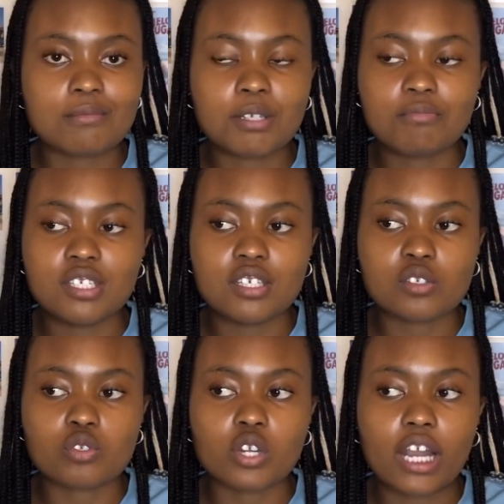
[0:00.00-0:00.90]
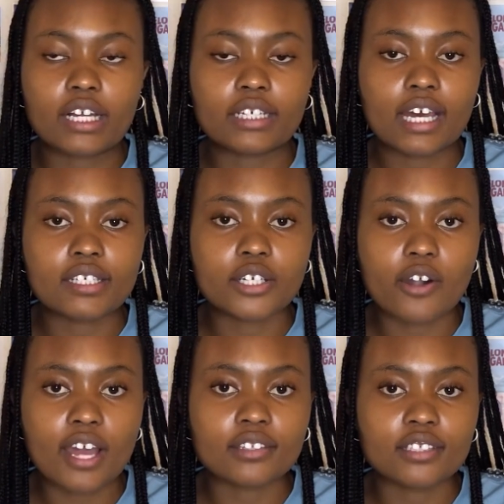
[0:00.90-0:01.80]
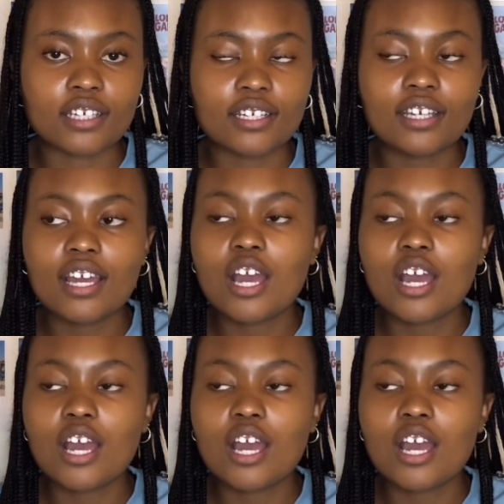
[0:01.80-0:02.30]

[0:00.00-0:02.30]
and media is not like an undergrad thing,